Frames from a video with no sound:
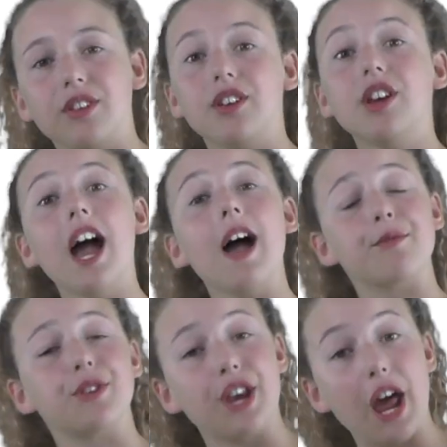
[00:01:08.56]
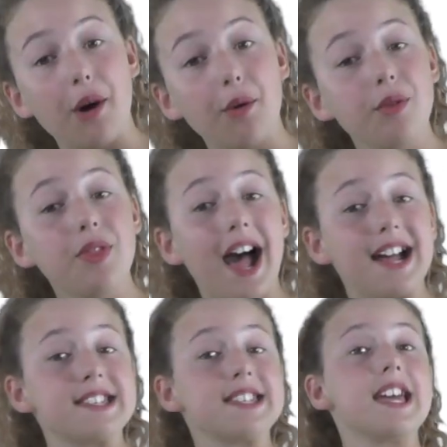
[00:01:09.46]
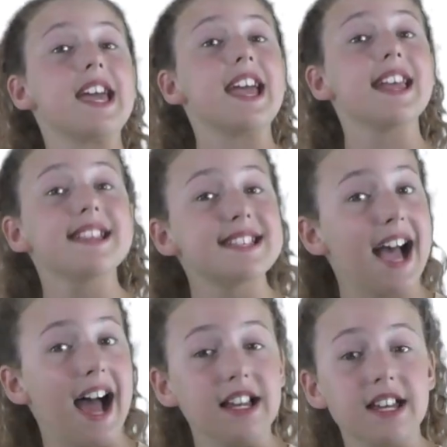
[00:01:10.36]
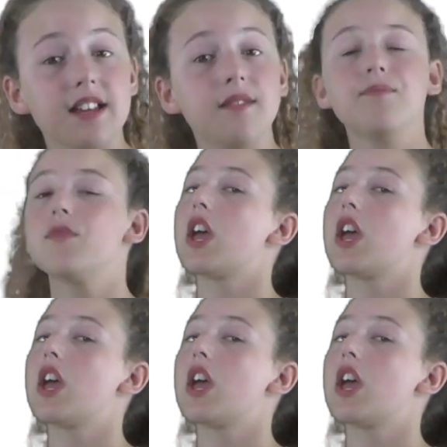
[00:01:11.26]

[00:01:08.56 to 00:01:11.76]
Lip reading: You have to know that in Italian